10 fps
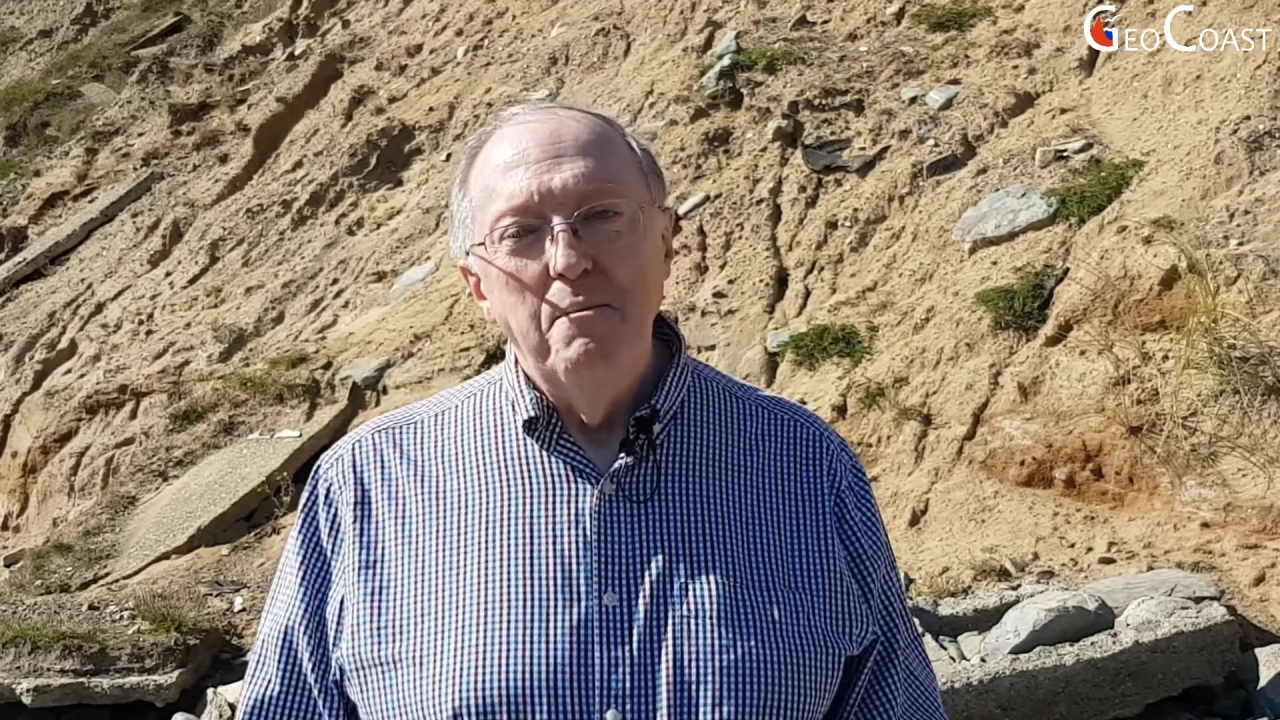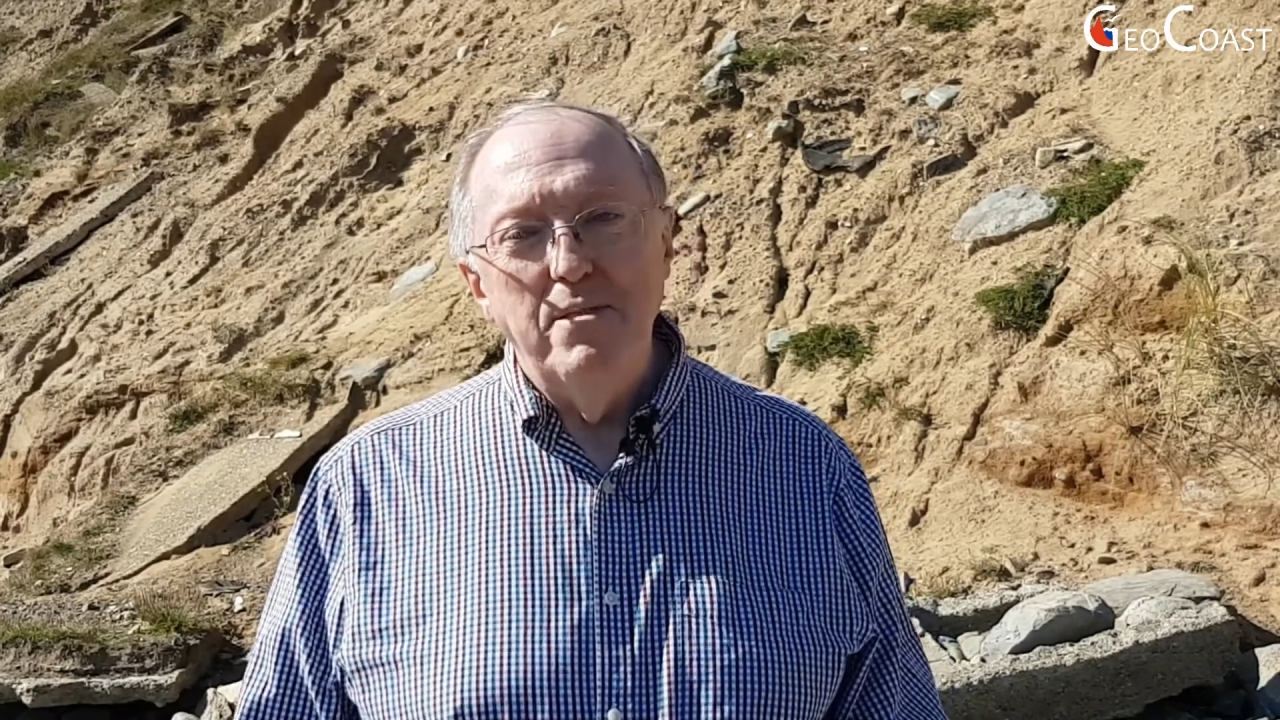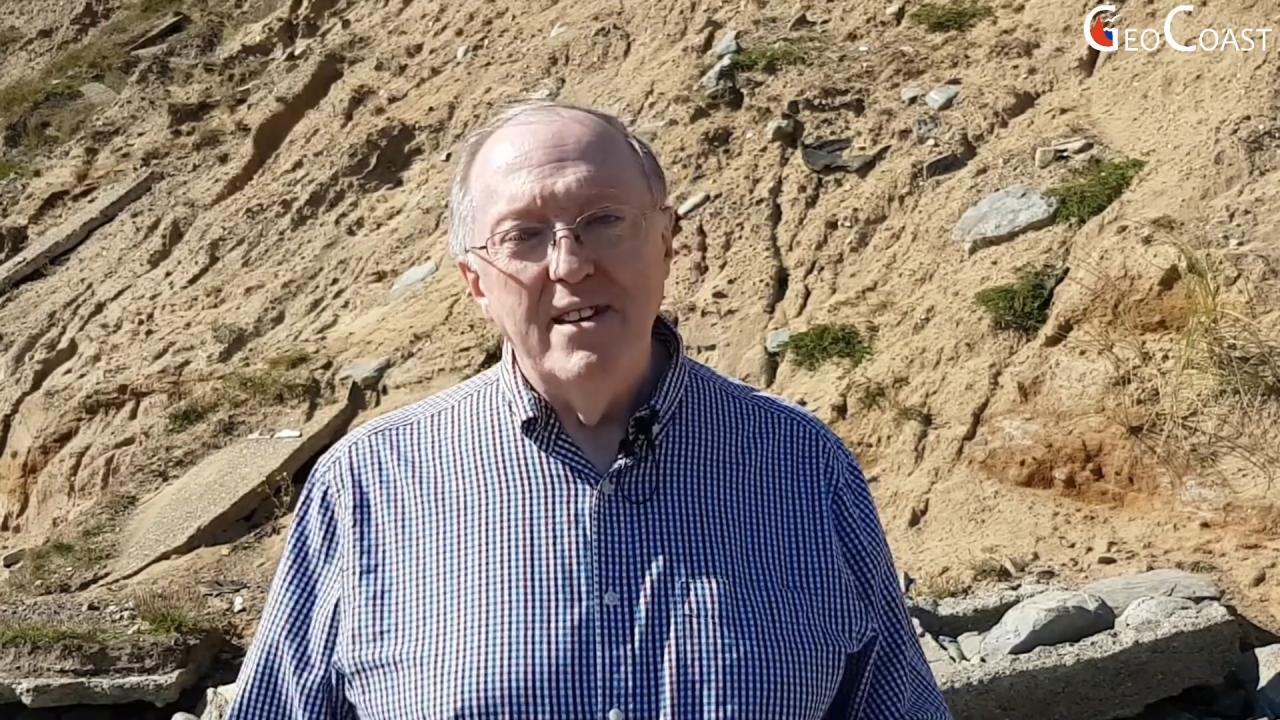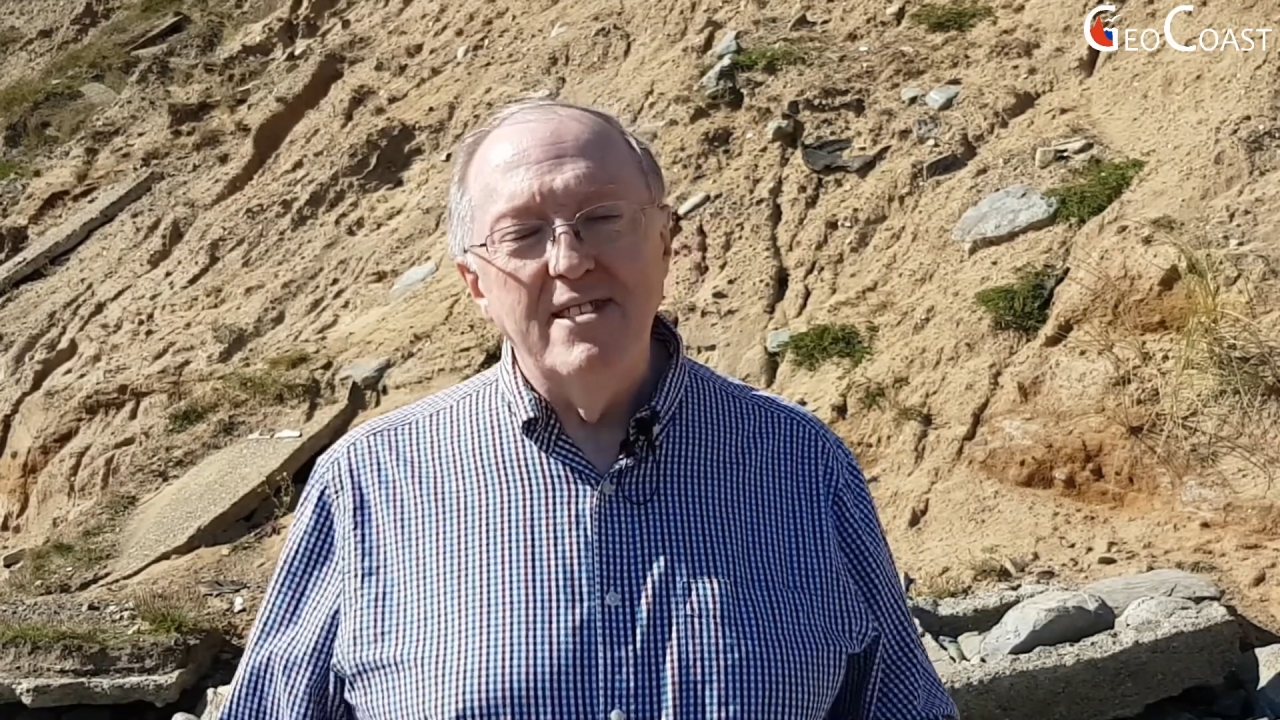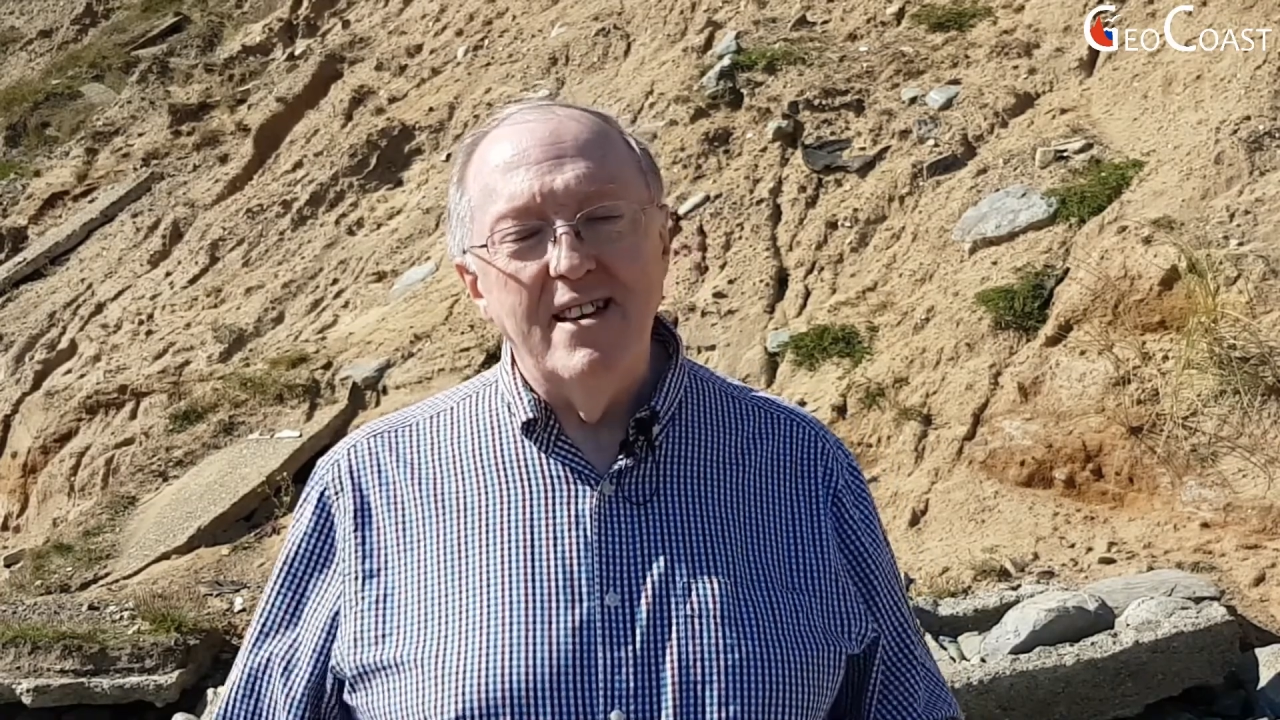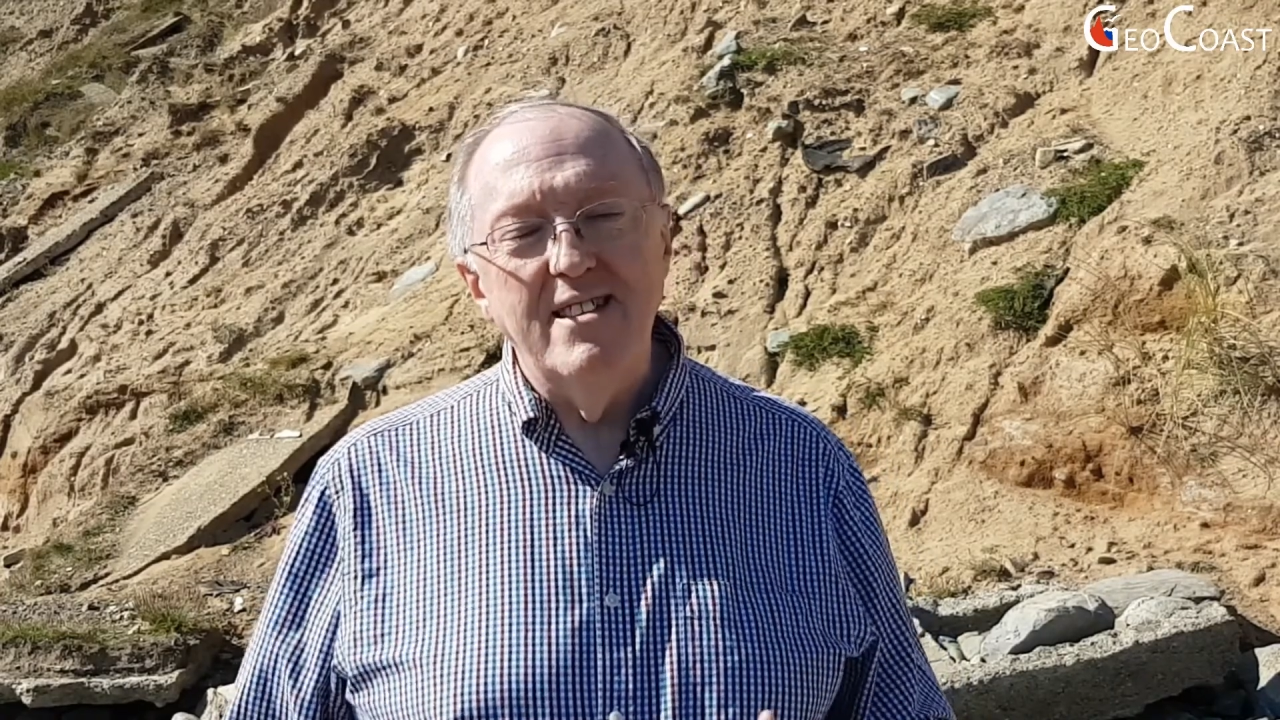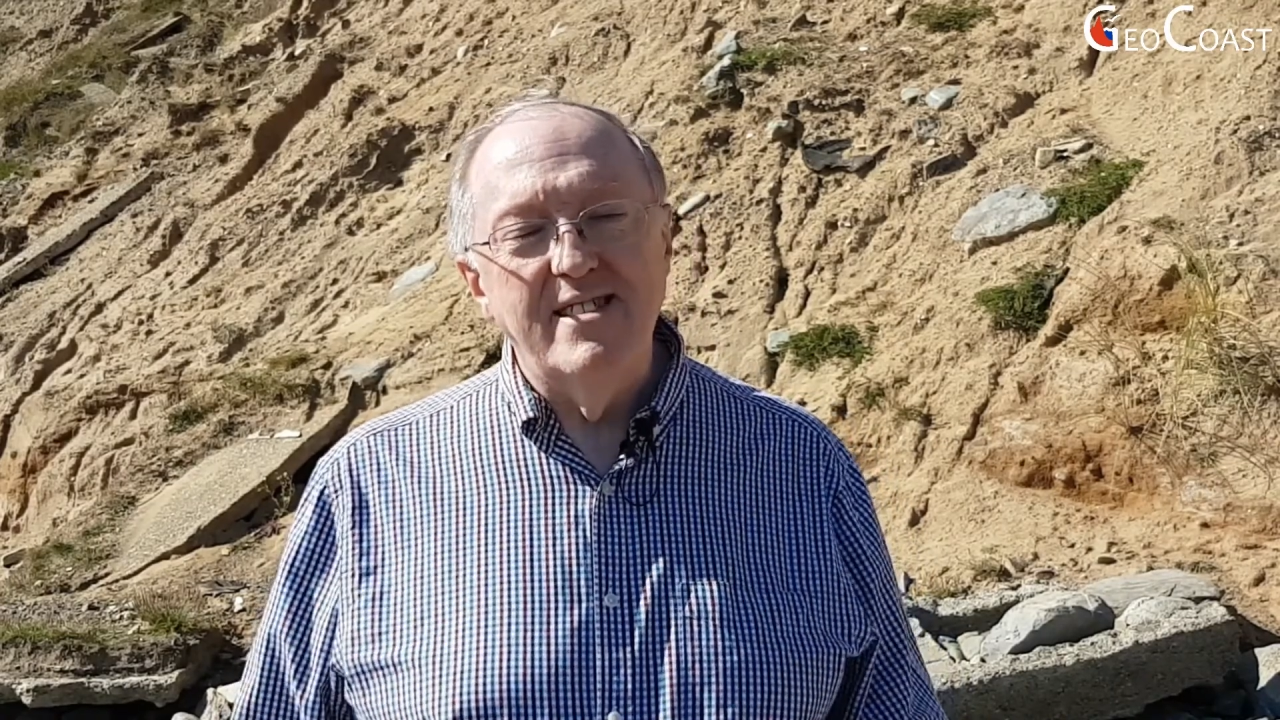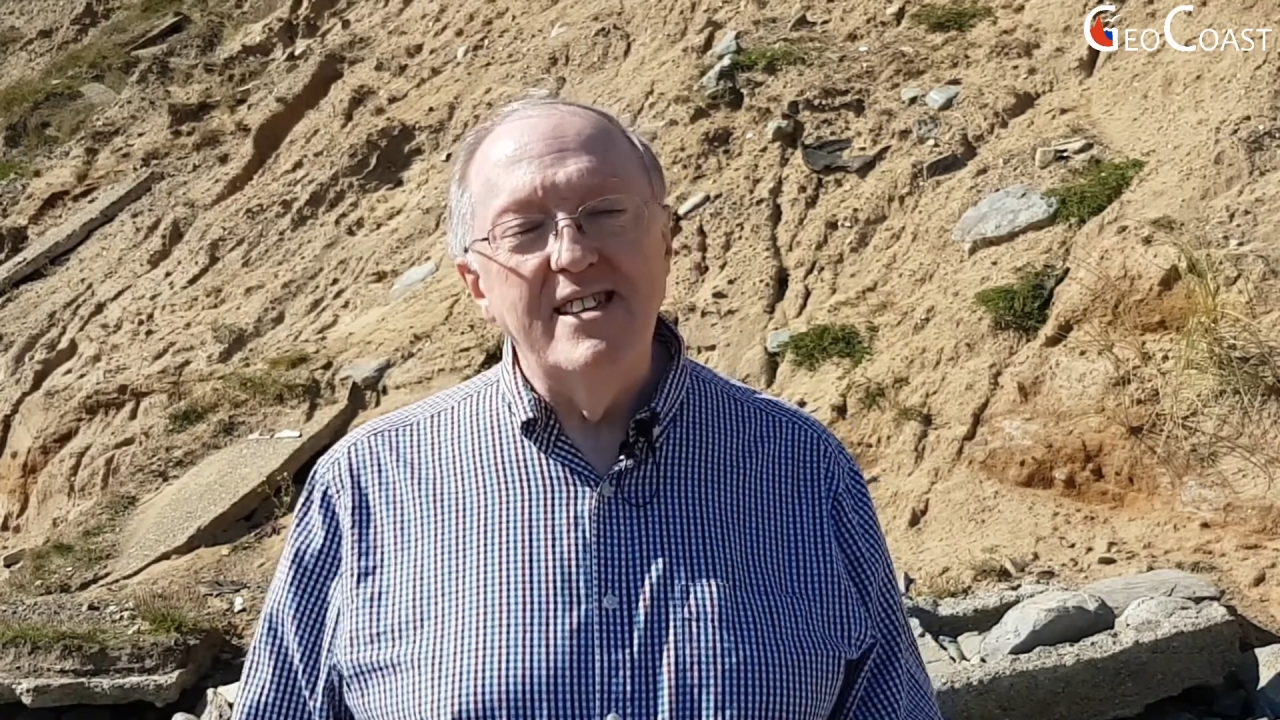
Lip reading: but it's